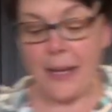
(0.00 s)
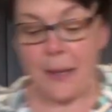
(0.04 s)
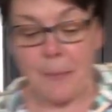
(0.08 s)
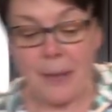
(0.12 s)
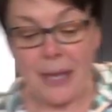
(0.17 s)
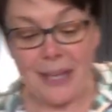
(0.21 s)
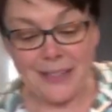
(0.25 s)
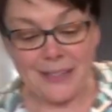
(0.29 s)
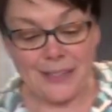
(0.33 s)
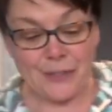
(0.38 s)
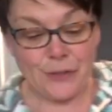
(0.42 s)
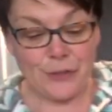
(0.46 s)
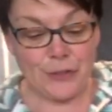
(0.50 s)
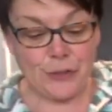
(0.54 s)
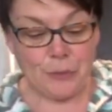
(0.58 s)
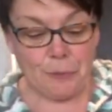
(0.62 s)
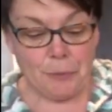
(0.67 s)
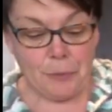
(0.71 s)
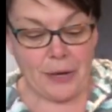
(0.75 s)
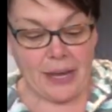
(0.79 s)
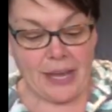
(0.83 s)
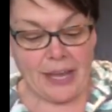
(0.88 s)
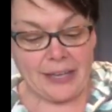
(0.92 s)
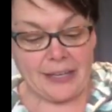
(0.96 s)
mats are super
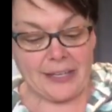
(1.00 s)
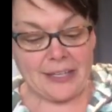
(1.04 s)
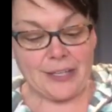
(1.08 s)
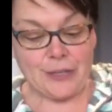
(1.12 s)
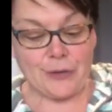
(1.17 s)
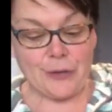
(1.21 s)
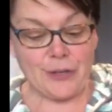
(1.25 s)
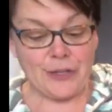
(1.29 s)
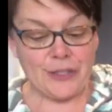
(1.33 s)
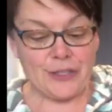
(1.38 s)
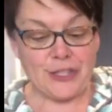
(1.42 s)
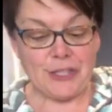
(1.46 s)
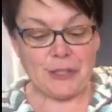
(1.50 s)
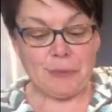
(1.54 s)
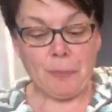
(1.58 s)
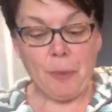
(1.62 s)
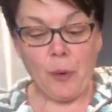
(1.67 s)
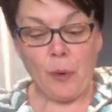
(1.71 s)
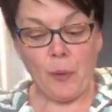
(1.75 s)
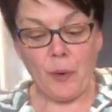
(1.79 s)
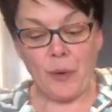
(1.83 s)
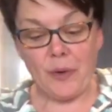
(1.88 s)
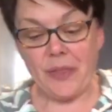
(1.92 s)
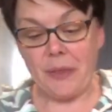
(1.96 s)
handy. You can just
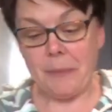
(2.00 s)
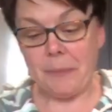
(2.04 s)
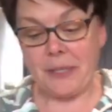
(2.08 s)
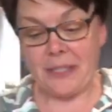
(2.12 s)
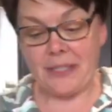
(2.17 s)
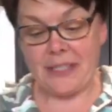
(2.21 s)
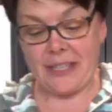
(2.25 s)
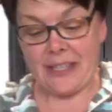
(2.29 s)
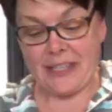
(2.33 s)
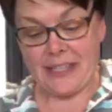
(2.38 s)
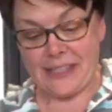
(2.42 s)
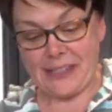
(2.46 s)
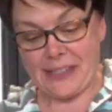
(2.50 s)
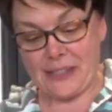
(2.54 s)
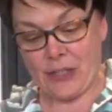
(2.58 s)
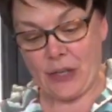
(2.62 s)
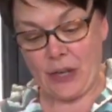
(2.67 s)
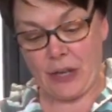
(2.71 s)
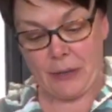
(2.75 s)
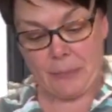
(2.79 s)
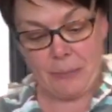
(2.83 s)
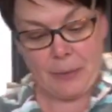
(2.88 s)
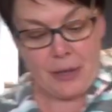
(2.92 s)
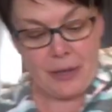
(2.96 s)
pour them into the
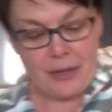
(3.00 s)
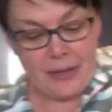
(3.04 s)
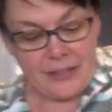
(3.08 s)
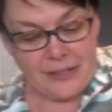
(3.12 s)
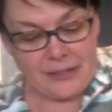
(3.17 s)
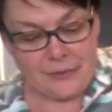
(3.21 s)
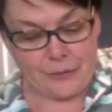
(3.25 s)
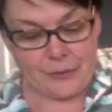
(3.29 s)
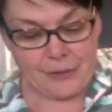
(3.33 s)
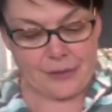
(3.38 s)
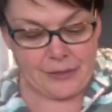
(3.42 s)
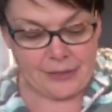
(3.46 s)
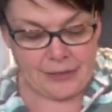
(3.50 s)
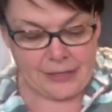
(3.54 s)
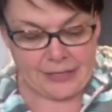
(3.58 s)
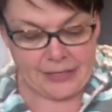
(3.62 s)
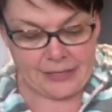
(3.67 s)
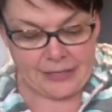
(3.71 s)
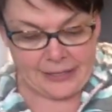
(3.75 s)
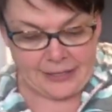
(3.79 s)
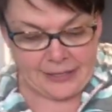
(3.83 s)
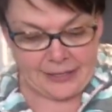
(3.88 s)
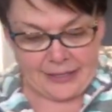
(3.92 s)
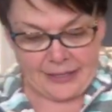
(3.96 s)
stock pot or
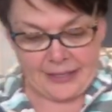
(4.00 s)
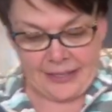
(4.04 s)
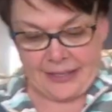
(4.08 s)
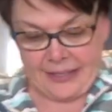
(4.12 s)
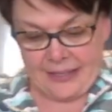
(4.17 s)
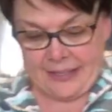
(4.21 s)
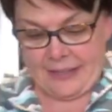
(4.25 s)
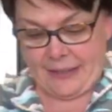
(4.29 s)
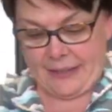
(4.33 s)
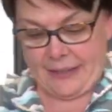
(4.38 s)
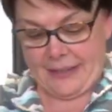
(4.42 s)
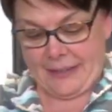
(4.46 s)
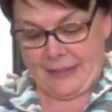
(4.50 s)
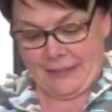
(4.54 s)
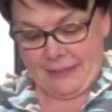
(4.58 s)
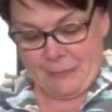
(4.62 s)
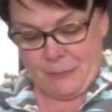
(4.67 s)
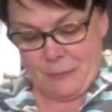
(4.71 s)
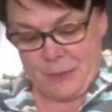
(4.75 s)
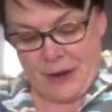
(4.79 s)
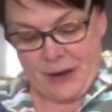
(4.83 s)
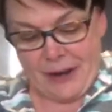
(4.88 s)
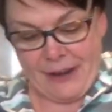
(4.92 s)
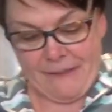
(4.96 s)

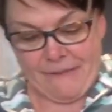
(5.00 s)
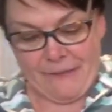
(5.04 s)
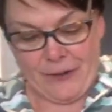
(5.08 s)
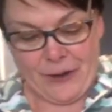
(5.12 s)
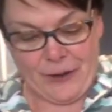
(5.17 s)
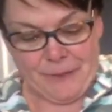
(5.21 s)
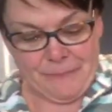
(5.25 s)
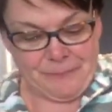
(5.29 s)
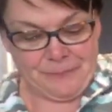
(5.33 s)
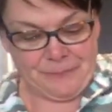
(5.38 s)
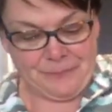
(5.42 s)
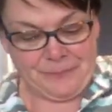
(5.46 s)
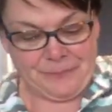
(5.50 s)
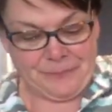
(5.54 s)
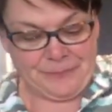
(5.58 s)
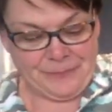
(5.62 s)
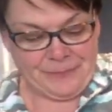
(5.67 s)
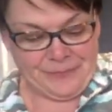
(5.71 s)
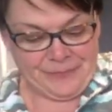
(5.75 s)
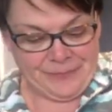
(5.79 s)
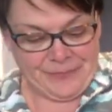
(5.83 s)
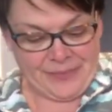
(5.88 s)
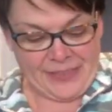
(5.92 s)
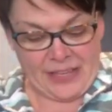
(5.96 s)
wherever.
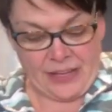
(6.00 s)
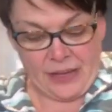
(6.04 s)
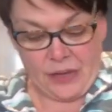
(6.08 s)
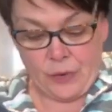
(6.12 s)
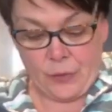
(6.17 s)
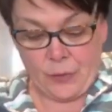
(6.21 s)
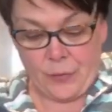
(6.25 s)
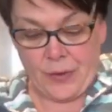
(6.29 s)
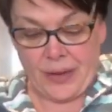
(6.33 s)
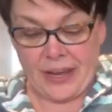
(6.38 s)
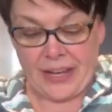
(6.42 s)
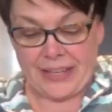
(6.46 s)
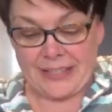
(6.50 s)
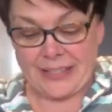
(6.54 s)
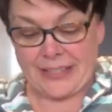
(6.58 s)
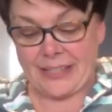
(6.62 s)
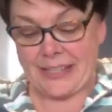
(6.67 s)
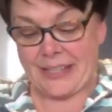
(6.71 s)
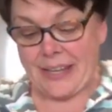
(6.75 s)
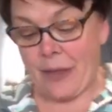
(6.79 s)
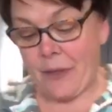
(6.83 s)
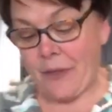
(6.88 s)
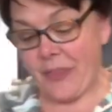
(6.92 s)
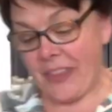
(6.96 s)
All right,
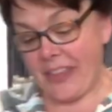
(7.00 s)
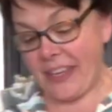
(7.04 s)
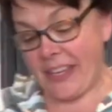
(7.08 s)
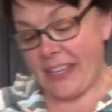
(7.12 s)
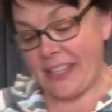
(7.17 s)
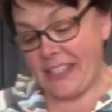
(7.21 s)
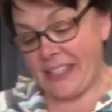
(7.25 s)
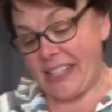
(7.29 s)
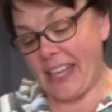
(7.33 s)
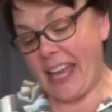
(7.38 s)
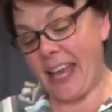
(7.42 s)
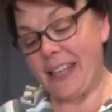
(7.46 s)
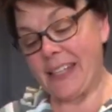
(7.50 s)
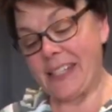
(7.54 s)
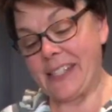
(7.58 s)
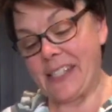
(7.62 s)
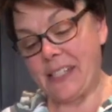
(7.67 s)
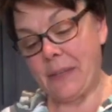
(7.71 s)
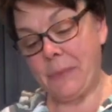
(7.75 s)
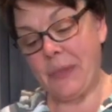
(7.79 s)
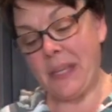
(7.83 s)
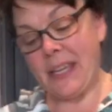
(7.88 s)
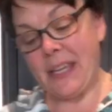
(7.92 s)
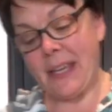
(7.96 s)
now this has to
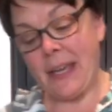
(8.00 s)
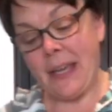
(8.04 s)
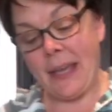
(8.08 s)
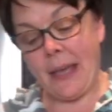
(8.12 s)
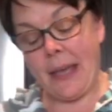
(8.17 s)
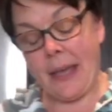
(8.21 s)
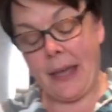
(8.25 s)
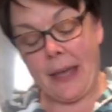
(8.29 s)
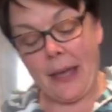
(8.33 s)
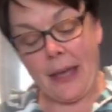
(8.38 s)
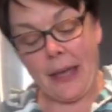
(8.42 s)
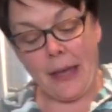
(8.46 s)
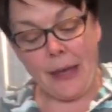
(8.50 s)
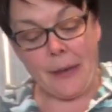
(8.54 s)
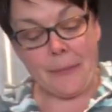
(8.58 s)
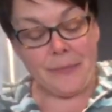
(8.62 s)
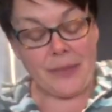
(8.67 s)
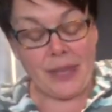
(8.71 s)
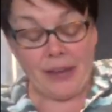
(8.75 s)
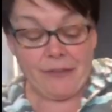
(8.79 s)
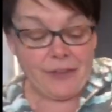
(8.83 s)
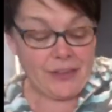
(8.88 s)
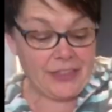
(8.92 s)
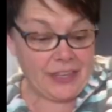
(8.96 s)
be,
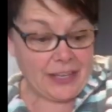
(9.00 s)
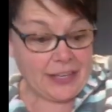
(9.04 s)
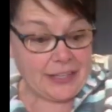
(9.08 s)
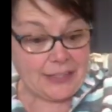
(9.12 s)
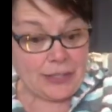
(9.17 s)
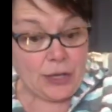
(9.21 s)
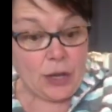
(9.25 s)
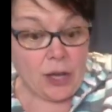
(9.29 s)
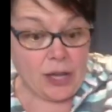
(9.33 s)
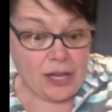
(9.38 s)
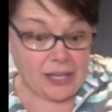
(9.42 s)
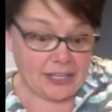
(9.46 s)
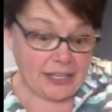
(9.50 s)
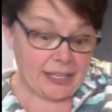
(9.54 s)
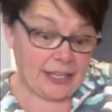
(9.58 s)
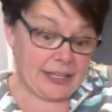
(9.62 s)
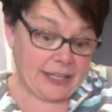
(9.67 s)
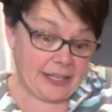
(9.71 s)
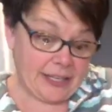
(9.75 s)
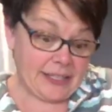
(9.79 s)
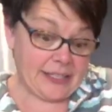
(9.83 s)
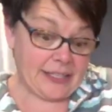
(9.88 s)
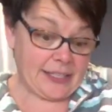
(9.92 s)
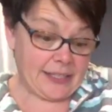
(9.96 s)
everything is hot in
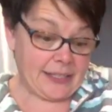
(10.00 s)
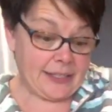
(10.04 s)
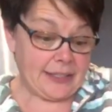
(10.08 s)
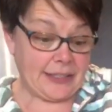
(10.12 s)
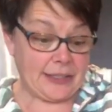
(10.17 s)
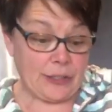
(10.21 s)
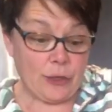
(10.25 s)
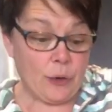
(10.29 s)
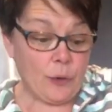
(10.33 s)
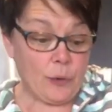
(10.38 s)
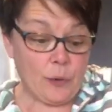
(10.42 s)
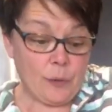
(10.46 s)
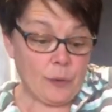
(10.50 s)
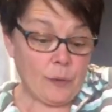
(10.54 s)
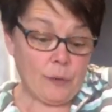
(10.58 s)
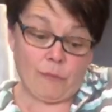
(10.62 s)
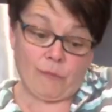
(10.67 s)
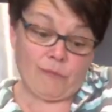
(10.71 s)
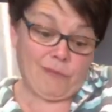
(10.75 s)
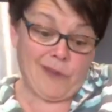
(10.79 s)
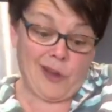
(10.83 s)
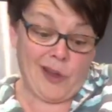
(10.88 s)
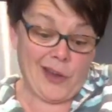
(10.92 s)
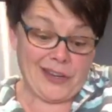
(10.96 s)
it, so
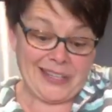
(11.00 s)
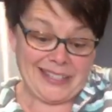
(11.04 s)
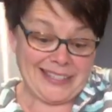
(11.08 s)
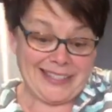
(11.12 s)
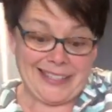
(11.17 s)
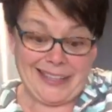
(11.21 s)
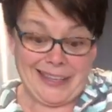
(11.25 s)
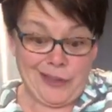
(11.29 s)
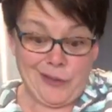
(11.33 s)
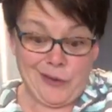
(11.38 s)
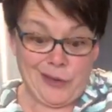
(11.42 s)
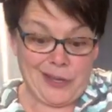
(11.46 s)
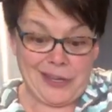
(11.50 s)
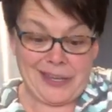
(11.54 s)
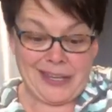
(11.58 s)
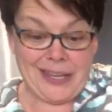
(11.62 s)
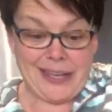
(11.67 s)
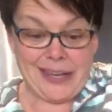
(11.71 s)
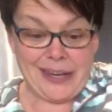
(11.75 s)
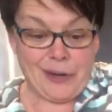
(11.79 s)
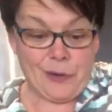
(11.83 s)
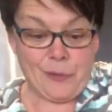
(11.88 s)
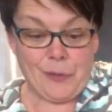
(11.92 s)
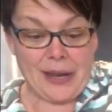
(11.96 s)
honestly you could eat
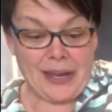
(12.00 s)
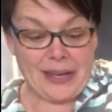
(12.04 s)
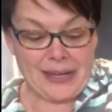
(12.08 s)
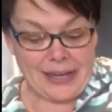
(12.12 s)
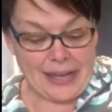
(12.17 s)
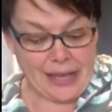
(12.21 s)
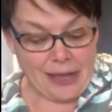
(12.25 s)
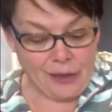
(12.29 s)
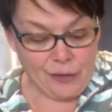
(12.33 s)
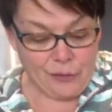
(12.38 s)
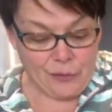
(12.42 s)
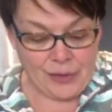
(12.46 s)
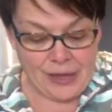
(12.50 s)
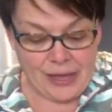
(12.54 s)
it right now,